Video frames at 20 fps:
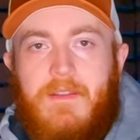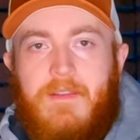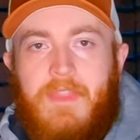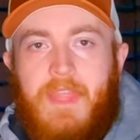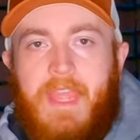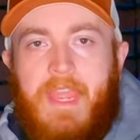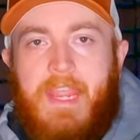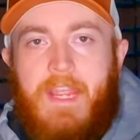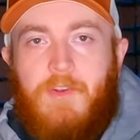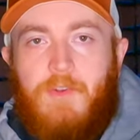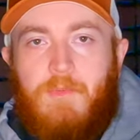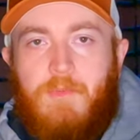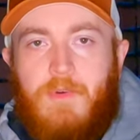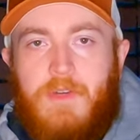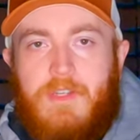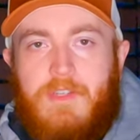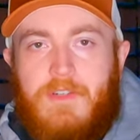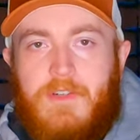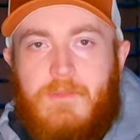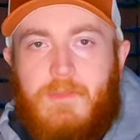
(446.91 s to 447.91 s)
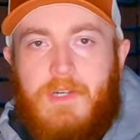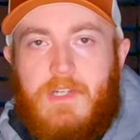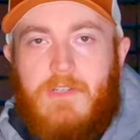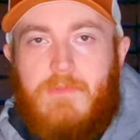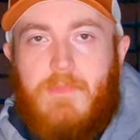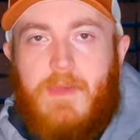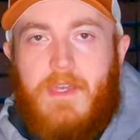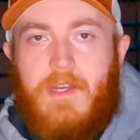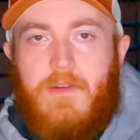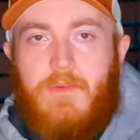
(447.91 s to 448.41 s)
they handle moisture
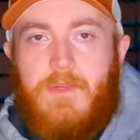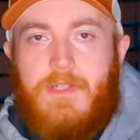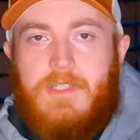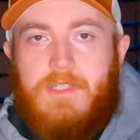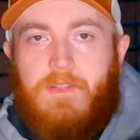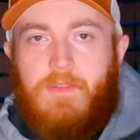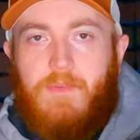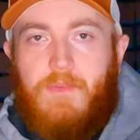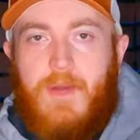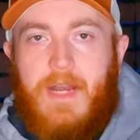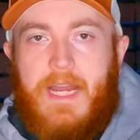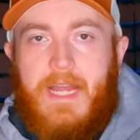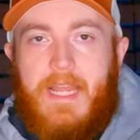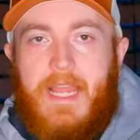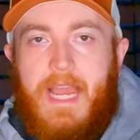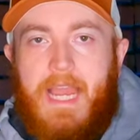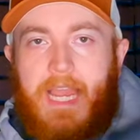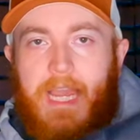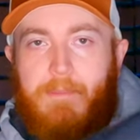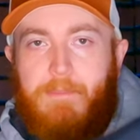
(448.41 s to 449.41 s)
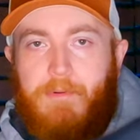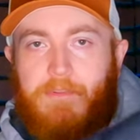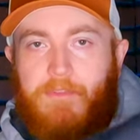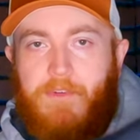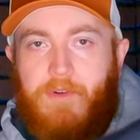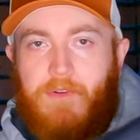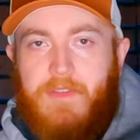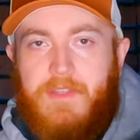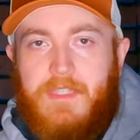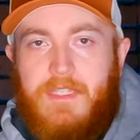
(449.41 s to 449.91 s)
much better, which is why I
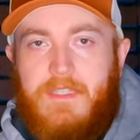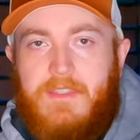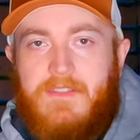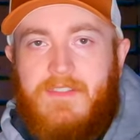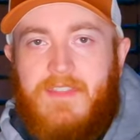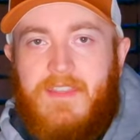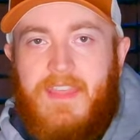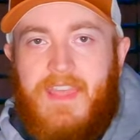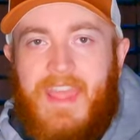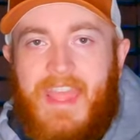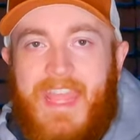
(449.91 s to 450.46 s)
prefer these.